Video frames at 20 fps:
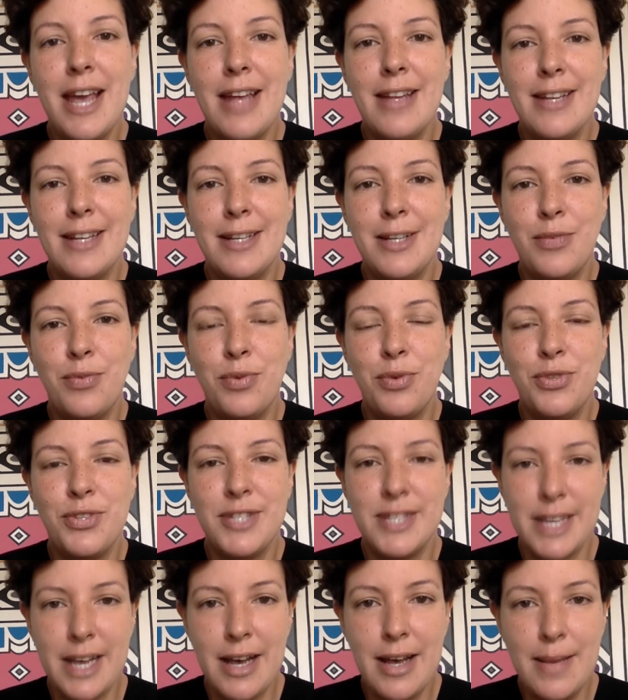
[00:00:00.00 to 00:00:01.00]
and that it
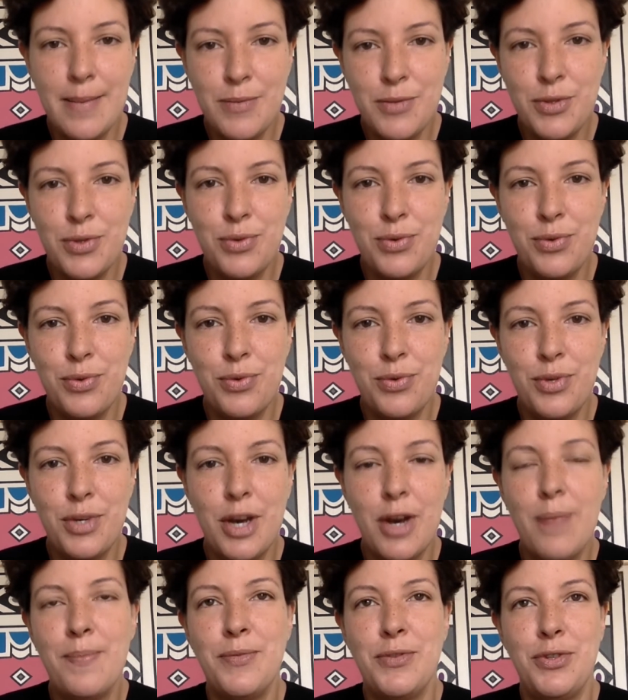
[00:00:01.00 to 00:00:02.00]
was time to
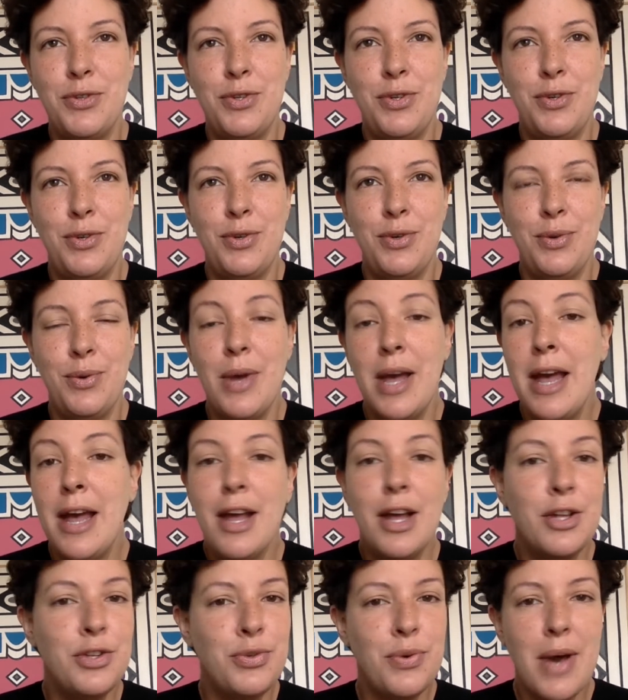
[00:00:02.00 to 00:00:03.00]
come to
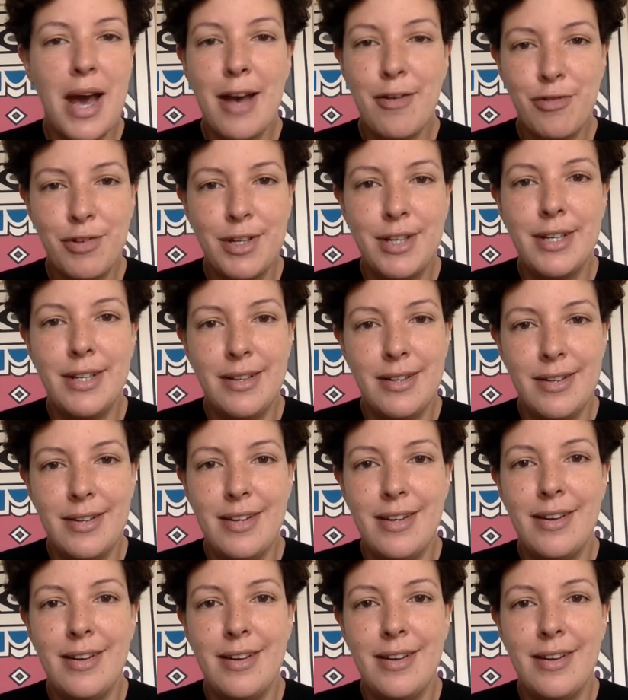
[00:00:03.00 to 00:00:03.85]
African